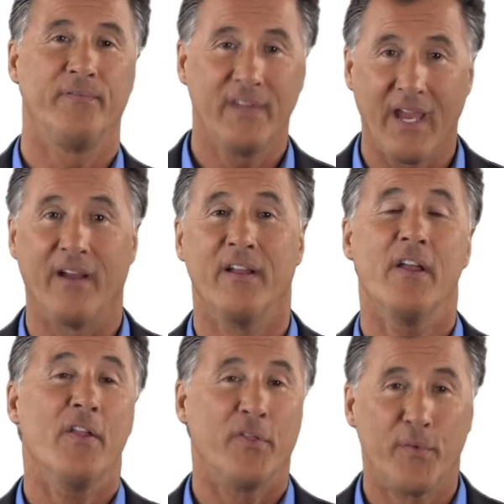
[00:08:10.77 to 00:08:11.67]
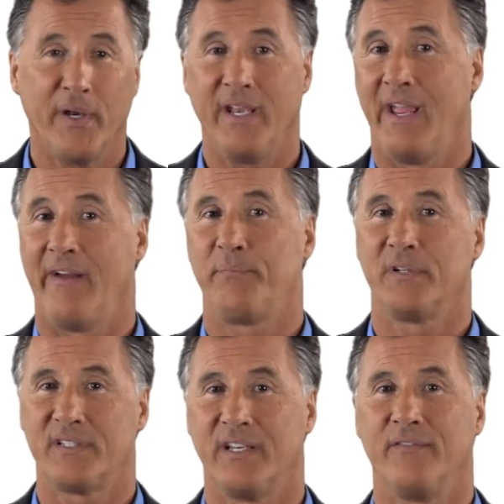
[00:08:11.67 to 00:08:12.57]
Yeah,
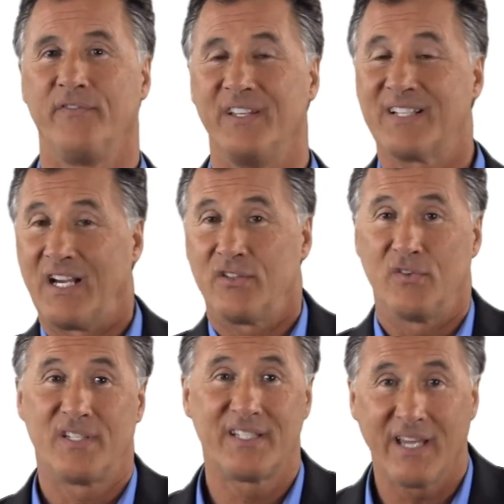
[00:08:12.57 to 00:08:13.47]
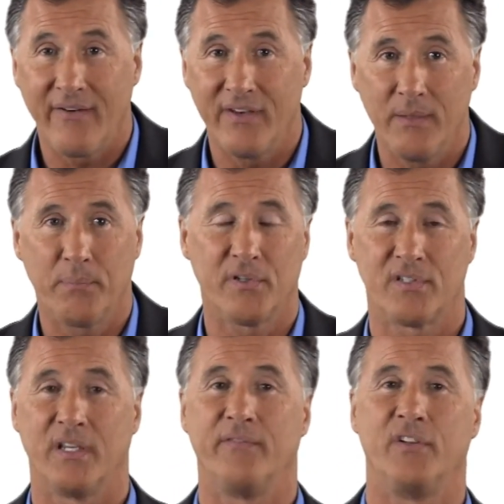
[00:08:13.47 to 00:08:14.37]
3.5% in fees cost you
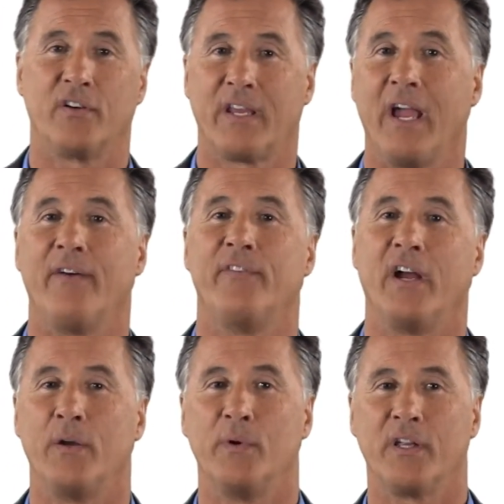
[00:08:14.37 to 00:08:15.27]
70% of your account value,